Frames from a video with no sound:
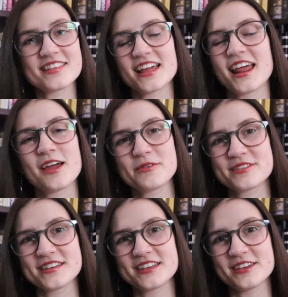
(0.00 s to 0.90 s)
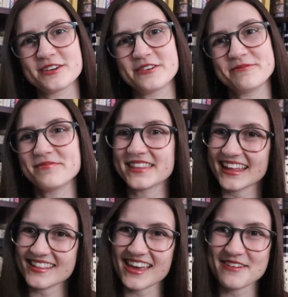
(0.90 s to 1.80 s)
and I will see you
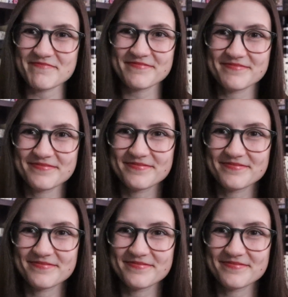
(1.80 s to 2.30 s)
next time.